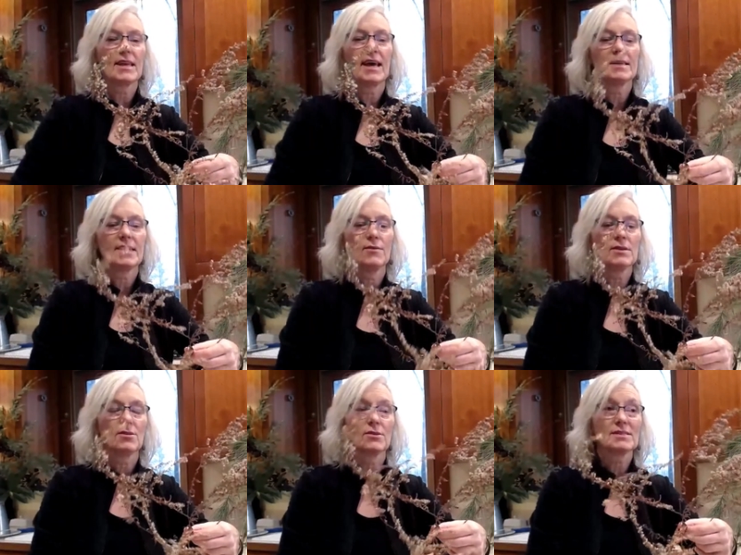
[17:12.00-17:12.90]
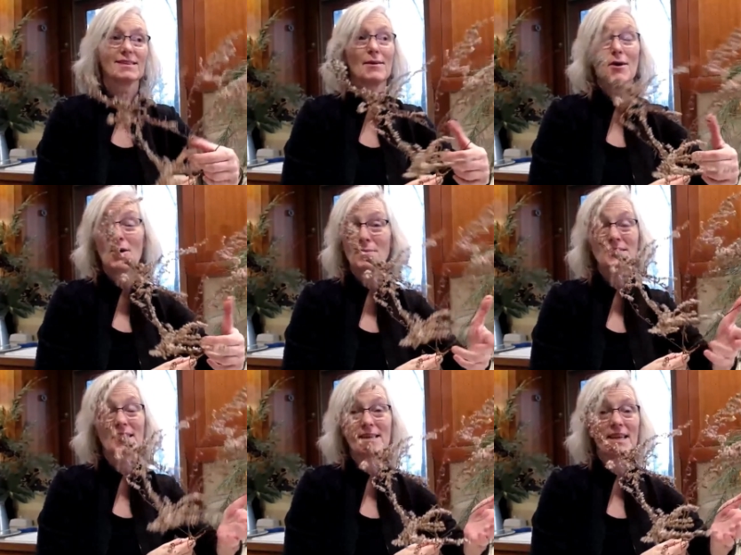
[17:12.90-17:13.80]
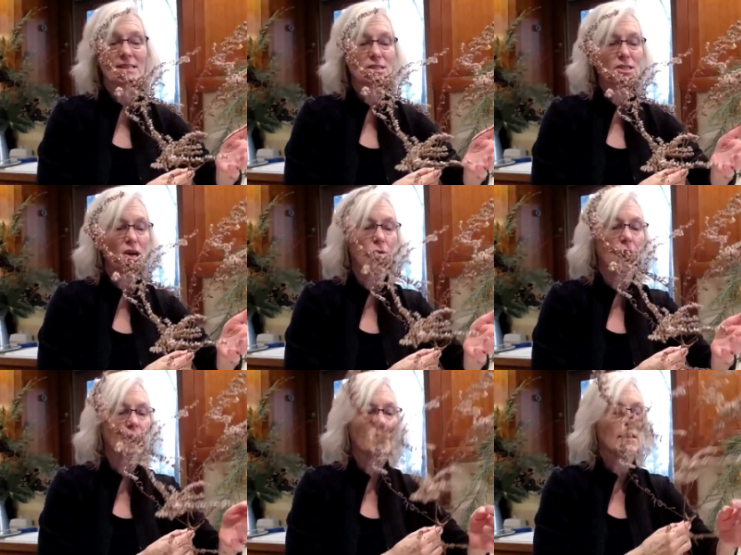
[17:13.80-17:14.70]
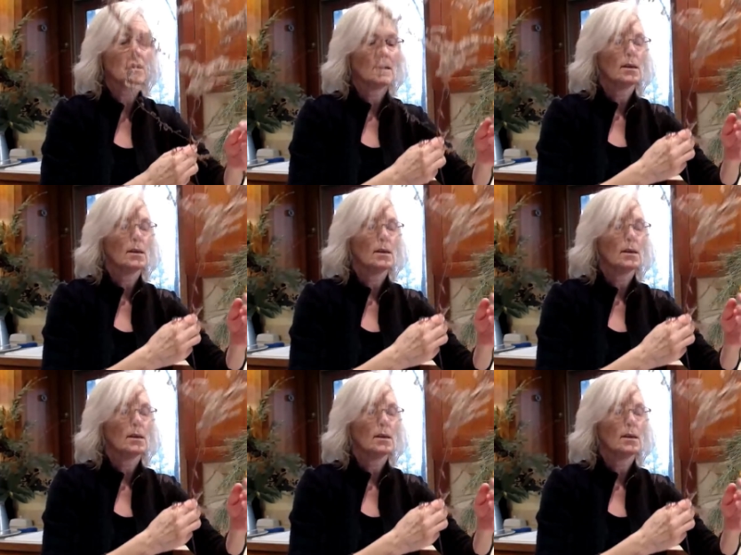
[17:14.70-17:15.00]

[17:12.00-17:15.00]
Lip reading: out. Now it looks almost like it has snow on it.